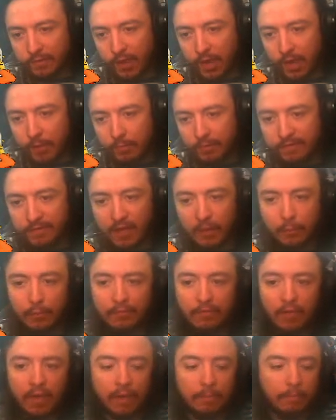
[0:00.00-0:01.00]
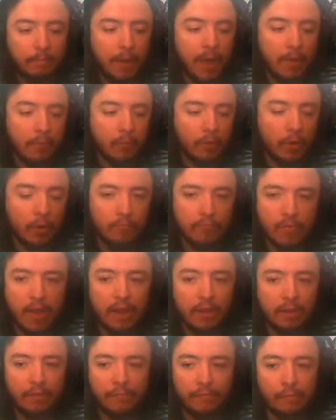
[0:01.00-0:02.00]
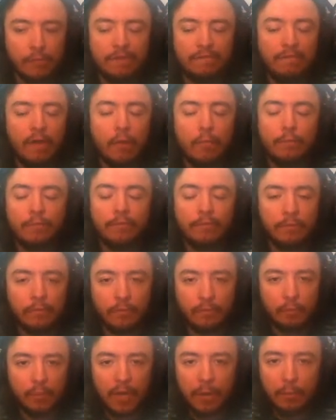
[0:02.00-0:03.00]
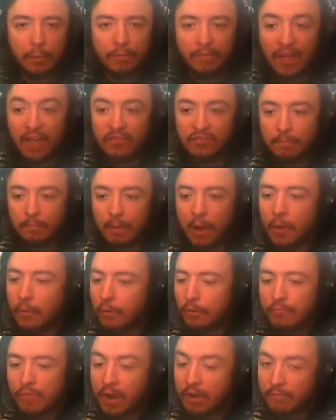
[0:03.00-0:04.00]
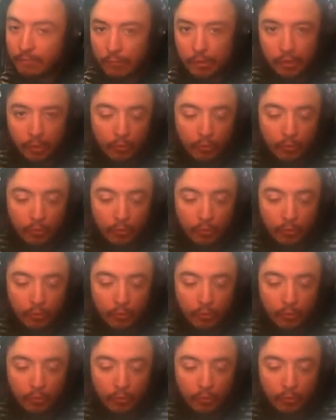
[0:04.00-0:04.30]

restart because I was like Paragon rank 3000 when I was actually Paragon rank